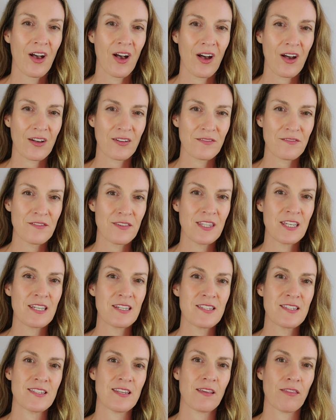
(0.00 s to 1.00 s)
of
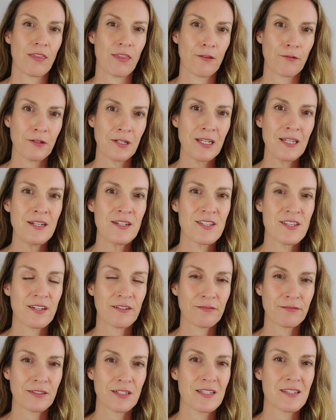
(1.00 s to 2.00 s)
these three
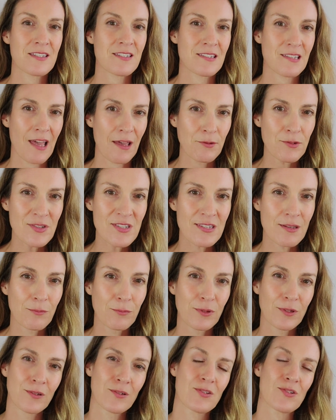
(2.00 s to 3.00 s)
different sound
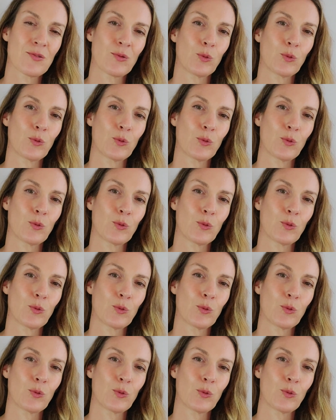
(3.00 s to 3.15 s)
symbols,